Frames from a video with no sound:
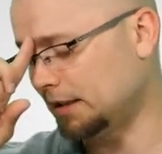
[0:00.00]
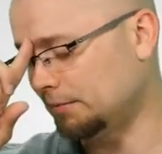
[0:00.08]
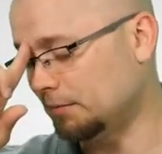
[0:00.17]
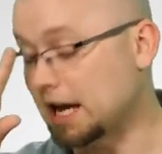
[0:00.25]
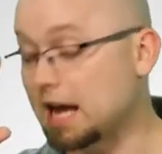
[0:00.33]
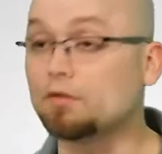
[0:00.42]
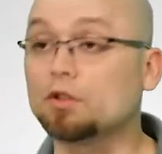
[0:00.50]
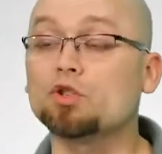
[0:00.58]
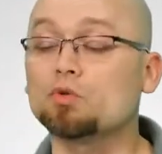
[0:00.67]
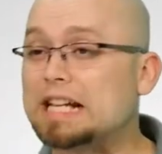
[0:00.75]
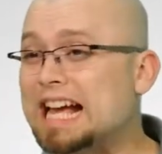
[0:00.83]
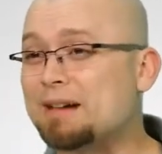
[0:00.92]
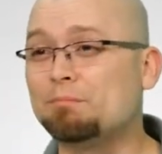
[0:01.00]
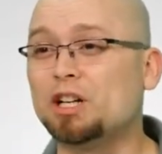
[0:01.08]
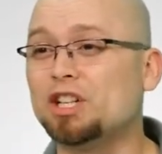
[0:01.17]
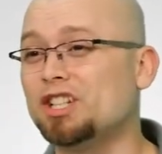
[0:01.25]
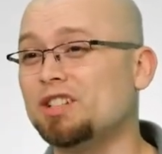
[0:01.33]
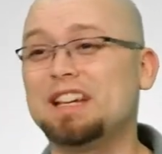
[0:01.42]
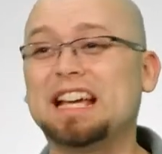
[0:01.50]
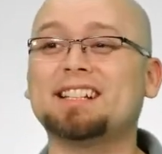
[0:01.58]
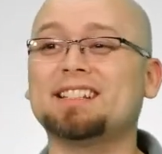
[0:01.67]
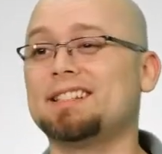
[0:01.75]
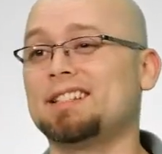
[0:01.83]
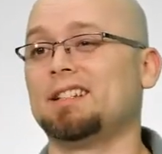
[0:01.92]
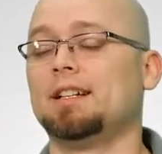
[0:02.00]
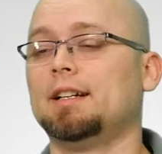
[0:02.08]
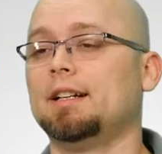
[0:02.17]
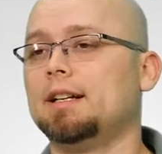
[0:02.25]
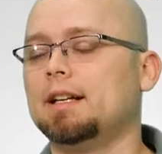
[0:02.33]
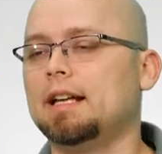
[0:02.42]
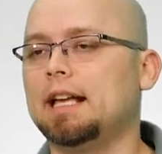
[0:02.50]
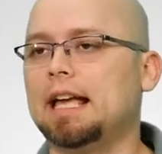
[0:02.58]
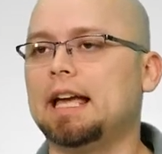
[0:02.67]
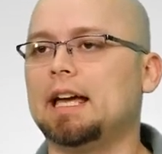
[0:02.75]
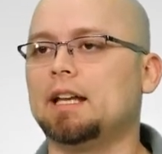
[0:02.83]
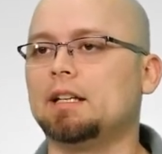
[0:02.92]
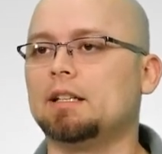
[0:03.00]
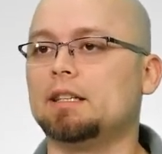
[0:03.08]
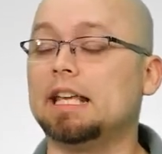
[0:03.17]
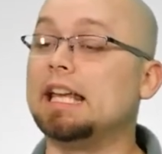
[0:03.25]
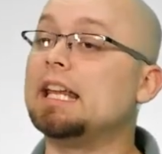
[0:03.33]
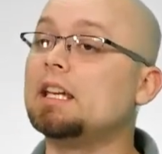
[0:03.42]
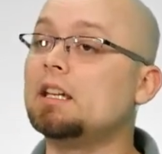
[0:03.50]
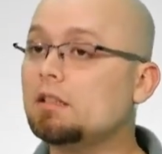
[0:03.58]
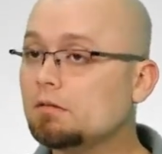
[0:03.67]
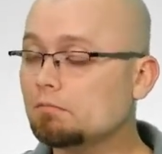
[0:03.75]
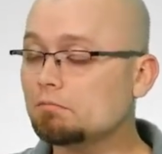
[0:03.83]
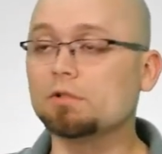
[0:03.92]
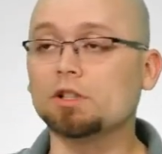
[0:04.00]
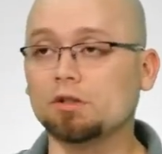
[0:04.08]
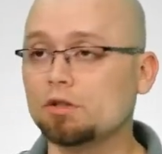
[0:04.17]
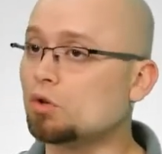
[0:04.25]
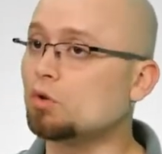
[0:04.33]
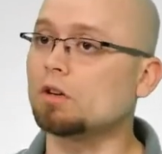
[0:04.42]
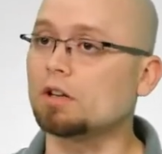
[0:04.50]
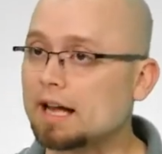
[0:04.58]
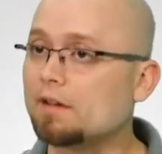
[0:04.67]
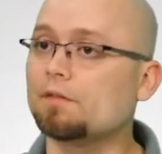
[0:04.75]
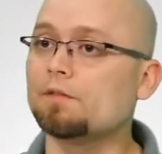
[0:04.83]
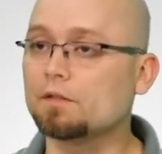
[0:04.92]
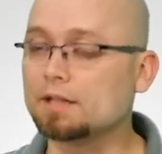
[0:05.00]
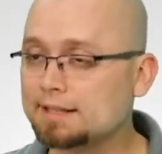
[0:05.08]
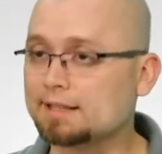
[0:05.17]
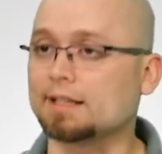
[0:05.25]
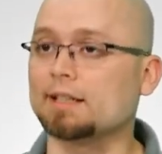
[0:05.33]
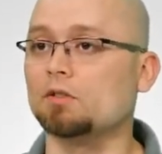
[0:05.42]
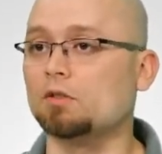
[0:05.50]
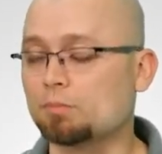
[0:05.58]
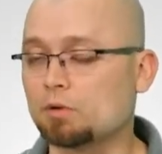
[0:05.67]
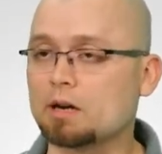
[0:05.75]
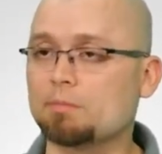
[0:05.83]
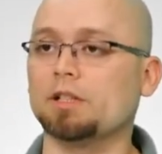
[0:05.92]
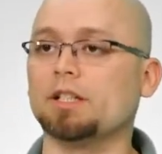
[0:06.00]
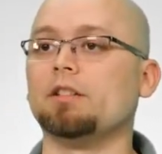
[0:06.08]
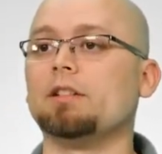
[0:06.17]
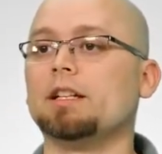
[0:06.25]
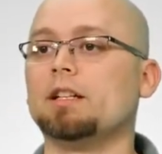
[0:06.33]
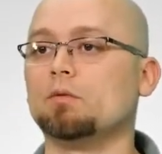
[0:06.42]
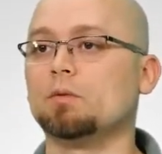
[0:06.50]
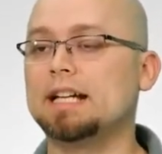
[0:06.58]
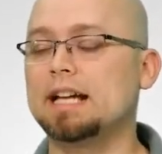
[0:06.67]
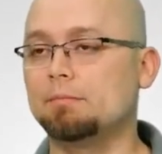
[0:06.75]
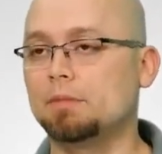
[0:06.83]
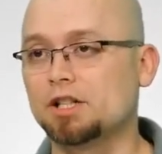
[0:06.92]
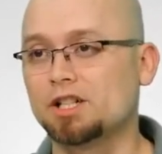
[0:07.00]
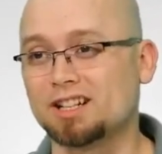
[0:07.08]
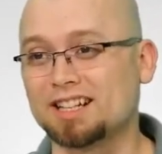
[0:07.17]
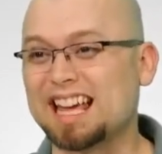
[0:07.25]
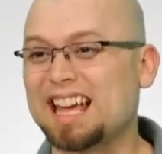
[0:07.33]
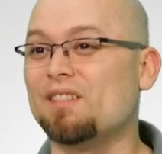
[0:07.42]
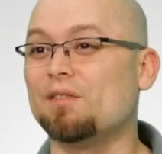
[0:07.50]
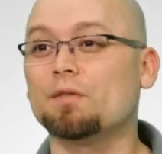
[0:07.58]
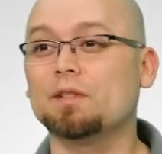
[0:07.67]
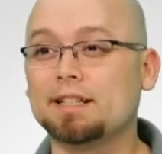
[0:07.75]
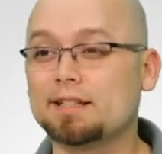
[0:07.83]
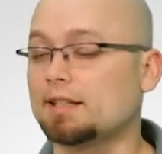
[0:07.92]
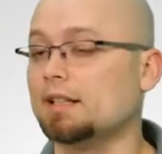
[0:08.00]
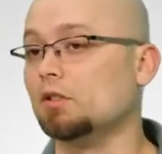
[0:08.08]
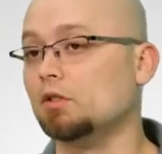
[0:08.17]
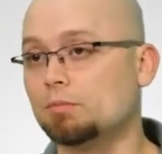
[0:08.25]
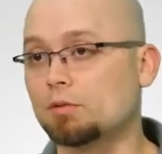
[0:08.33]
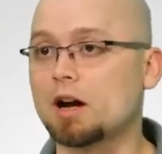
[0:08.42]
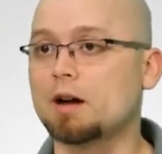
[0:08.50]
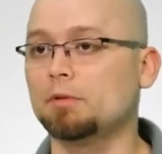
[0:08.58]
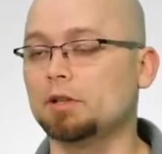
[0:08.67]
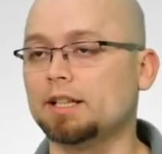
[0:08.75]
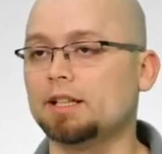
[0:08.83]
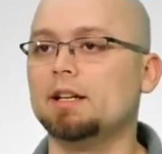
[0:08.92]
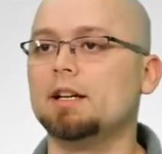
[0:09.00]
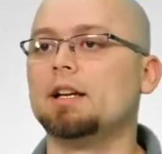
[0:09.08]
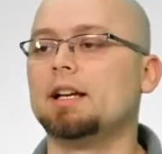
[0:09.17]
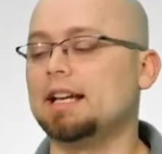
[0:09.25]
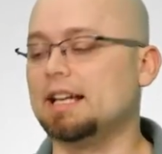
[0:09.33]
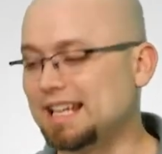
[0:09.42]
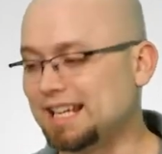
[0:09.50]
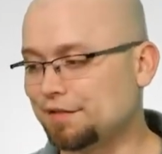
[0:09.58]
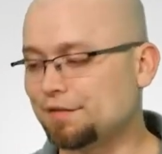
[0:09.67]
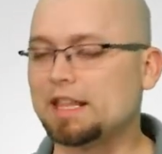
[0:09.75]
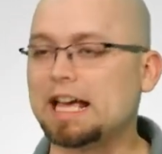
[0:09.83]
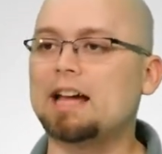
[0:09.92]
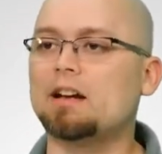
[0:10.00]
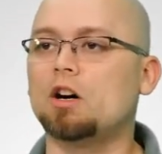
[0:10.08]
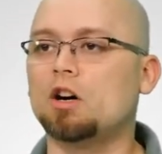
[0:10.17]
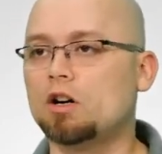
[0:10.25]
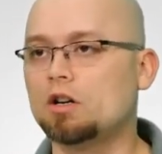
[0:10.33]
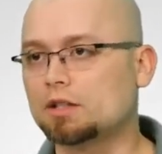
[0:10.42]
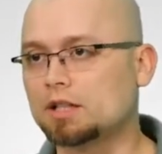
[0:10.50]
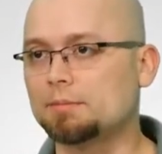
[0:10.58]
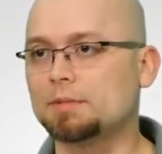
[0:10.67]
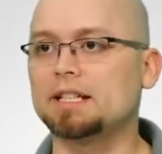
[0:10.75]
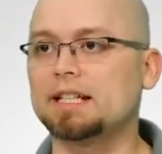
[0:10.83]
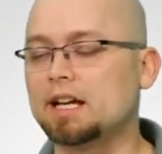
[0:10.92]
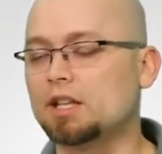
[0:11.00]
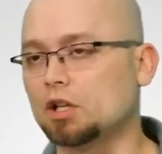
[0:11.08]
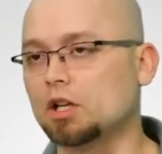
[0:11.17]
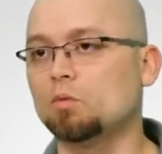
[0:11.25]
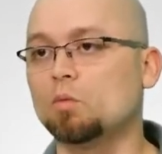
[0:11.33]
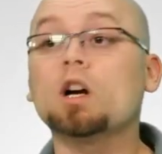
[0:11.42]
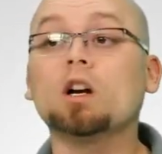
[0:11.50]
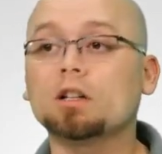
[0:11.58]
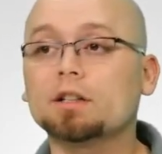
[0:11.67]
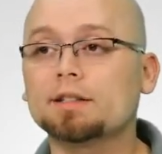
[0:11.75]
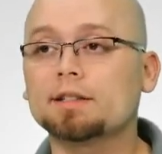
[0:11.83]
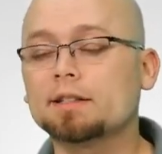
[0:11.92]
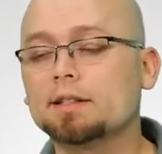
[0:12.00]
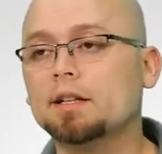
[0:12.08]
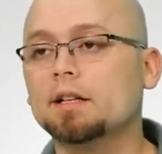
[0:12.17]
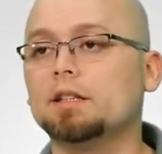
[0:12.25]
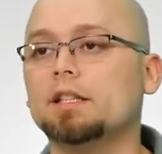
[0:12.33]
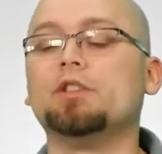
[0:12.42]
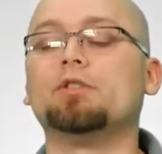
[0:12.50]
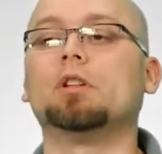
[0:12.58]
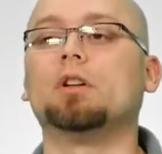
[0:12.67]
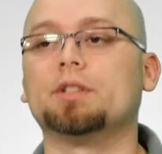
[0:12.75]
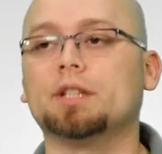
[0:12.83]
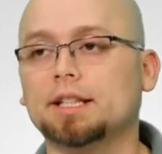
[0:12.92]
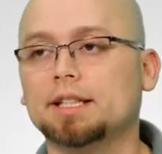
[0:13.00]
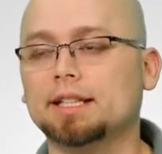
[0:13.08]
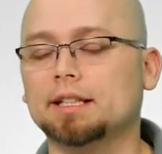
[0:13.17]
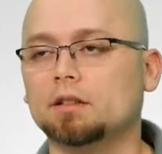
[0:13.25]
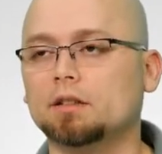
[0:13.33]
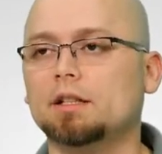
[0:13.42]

average rehab budget of X, and then you tour every single property and you get a rehab budget on every single property. And if that all comes together and works, then you close on the deal.